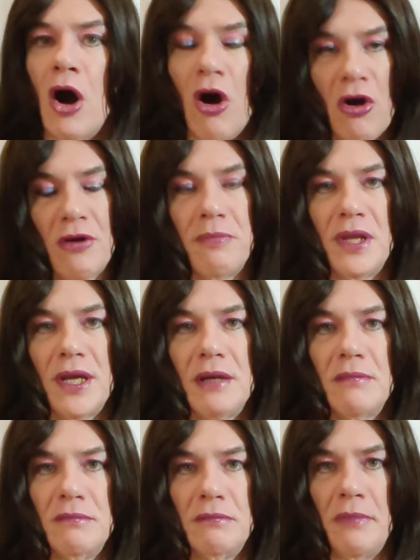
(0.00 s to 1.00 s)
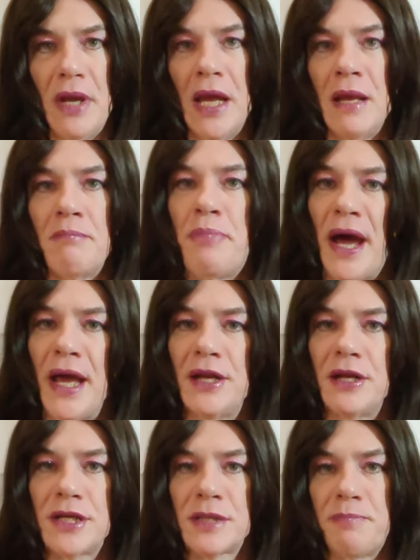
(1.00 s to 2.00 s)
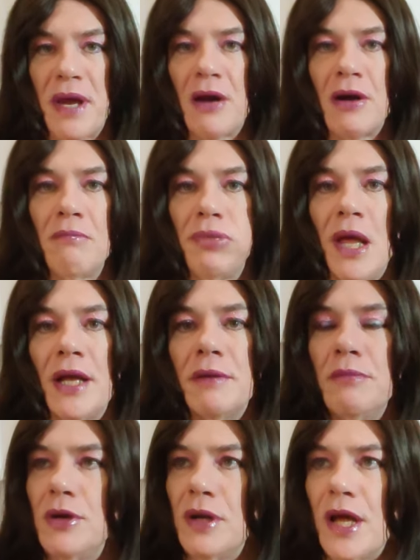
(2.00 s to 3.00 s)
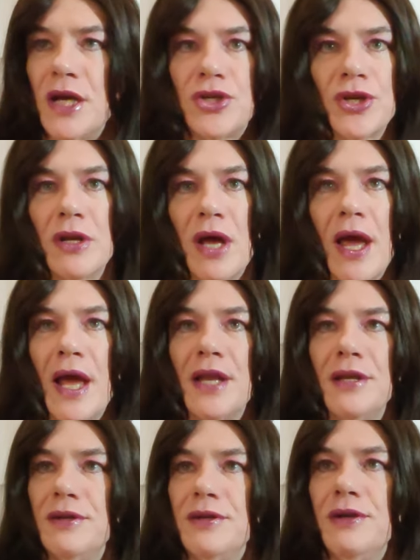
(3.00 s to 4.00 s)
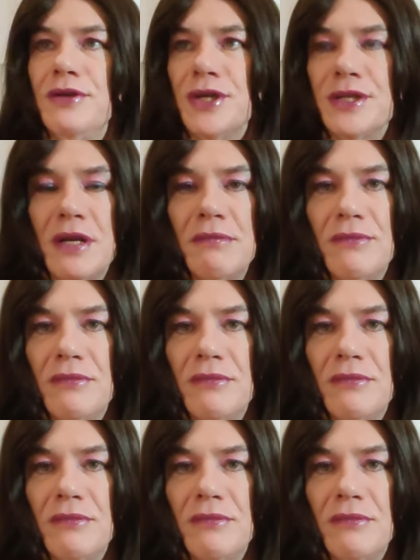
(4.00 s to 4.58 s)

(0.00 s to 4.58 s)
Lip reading: horribly in pain and despair and blood and mutilation, and